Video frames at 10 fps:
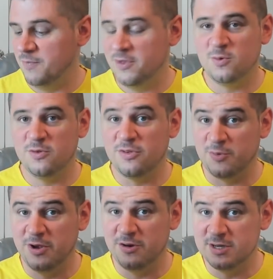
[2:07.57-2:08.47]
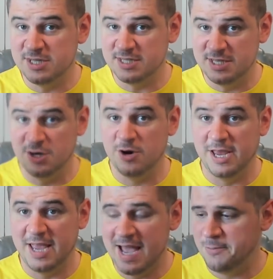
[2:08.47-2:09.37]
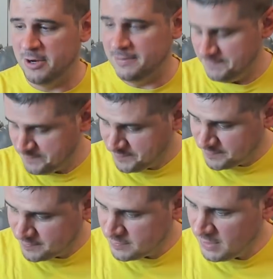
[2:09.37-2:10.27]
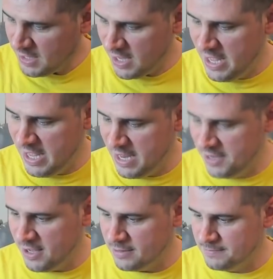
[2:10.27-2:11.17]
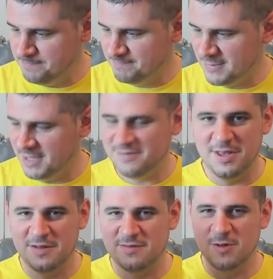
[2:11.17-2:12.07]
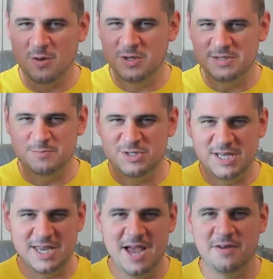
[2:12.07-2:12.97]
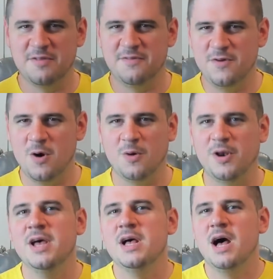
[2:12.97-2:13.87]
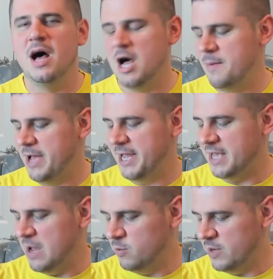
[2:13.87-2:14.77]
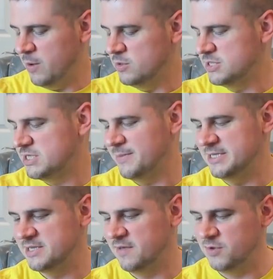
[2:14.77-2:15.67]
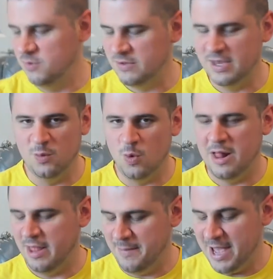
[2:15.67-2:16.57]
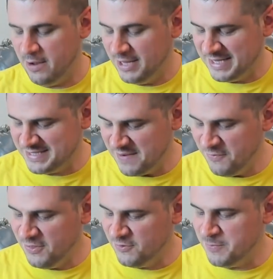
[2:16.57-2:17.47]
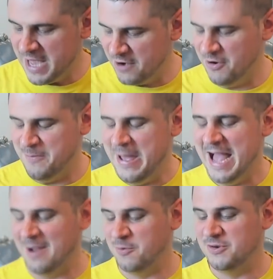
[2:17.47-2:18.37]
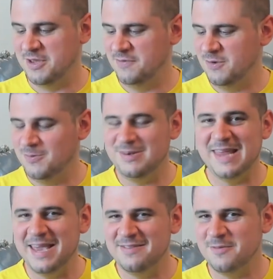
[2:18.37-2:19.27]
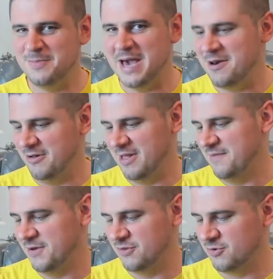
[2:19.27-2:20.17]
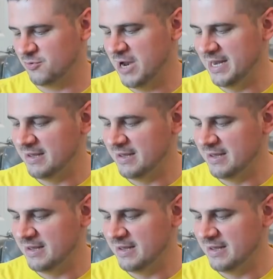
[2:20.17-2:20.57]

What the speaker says: This one's a 360-degree camera, and it's always sticking out of the phone. I wouldn't see myself using it while I'm out, except for this battery pack, which gives you days of battery life, and it's great.